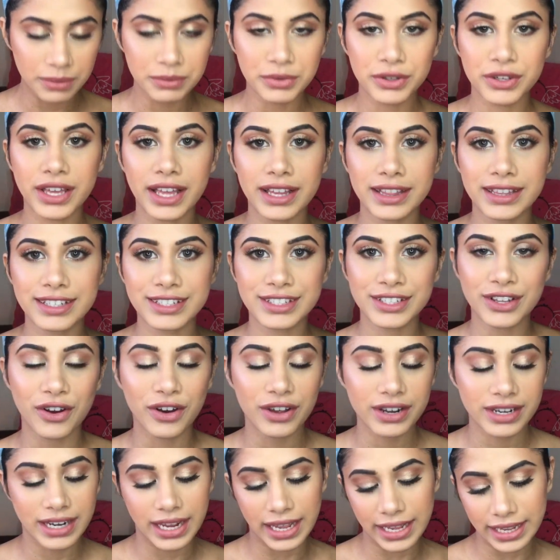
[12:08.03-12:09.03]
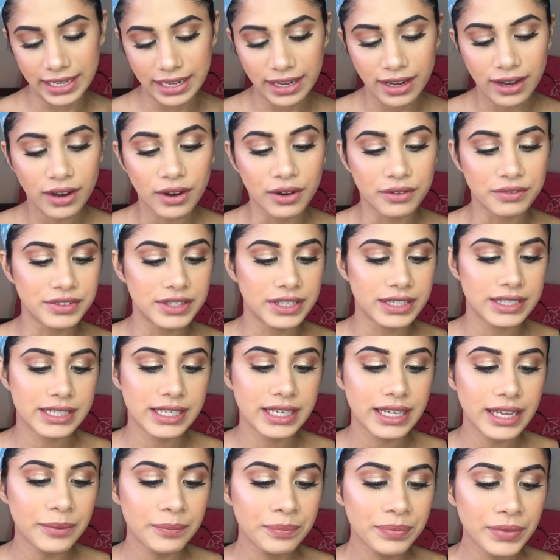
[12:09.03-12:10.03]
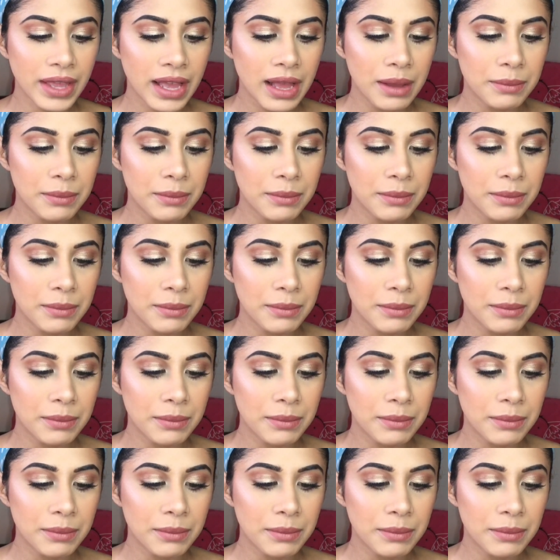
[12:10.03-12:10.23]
You get this on Nykaa, obviously.